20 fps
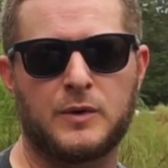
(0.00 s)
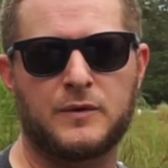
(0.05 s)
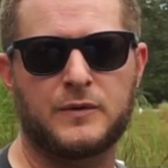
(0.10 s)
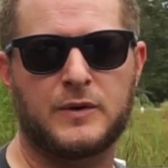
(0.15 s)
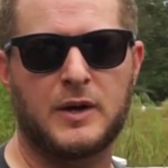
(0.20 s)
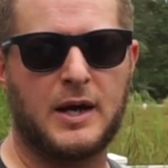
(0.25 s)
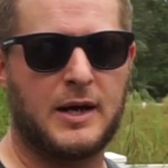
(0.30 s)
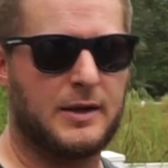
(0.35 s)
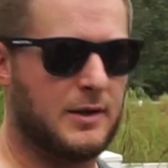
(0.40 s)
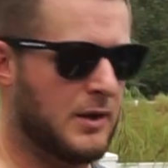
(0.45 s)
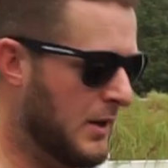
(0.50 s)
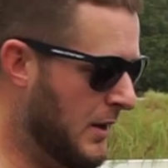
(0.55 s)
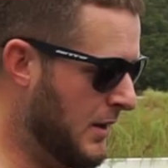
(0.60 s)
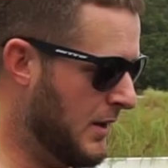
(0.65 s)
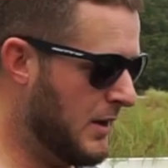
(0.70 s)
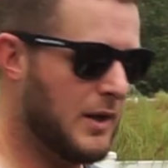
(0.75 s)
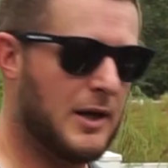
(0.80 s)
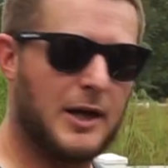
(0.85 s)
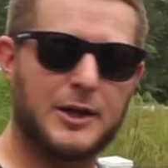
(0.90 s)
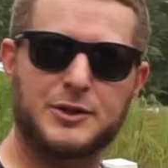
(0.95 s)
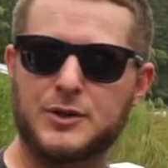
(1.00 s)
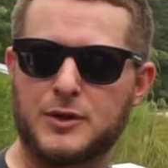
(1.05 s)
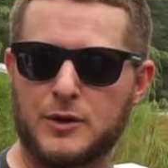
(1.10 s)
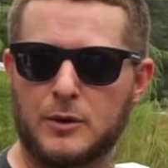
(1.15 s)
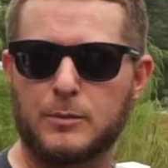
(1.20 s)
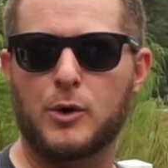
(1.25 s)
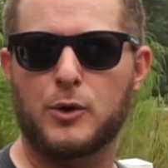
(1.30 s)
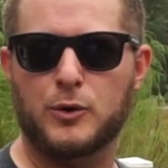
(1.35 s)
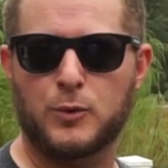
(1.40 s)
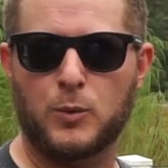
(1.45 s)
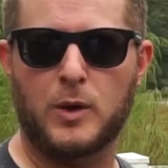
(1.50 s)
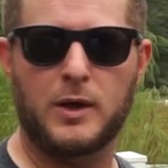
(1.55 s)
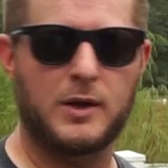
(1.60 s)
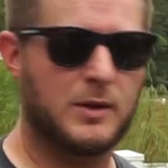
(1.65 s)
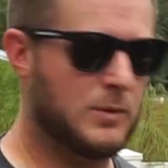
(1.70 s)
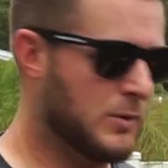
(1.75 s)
We've got, actually they're both white,